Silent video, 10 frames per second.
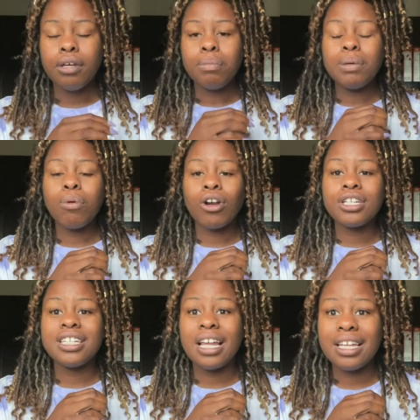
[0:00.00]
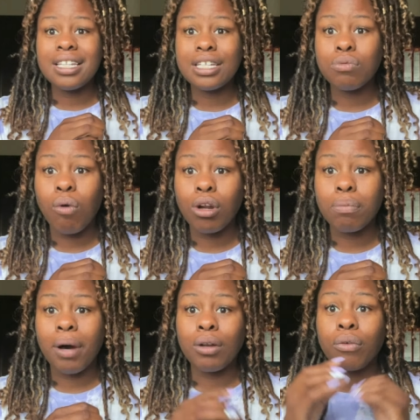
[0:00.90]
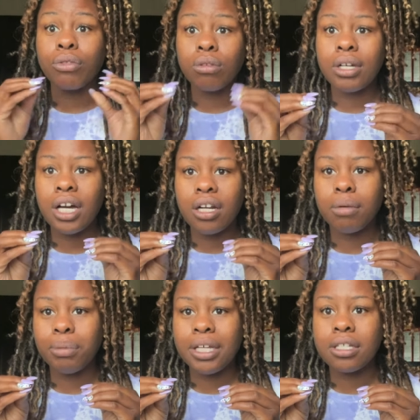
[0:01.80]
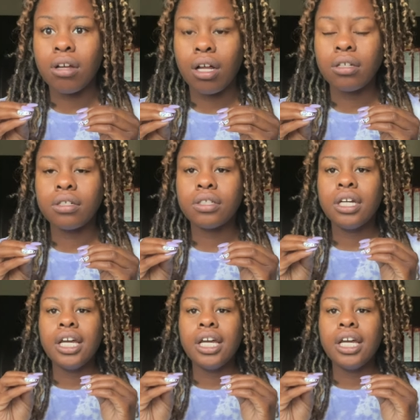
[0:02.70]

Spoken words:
People are selling this water bottle $300+.